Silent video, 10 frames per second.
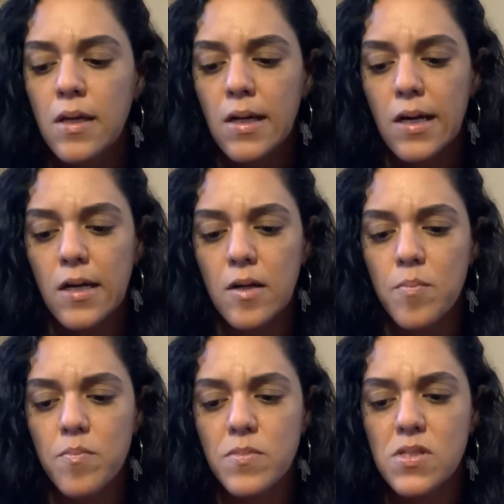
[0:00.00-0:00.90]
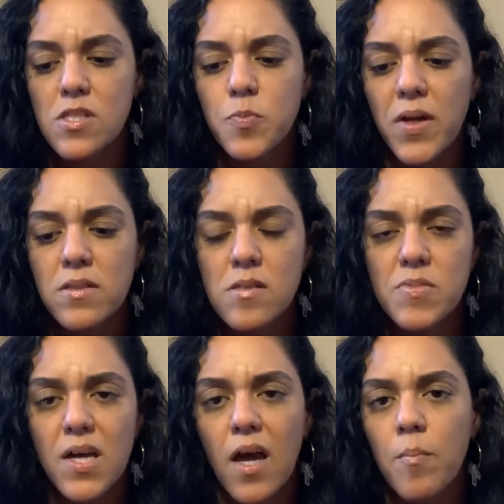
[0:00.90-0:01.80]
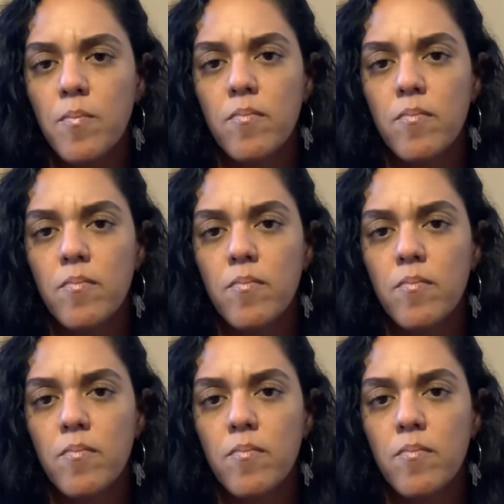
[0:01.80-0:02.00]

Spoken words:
To spend some time,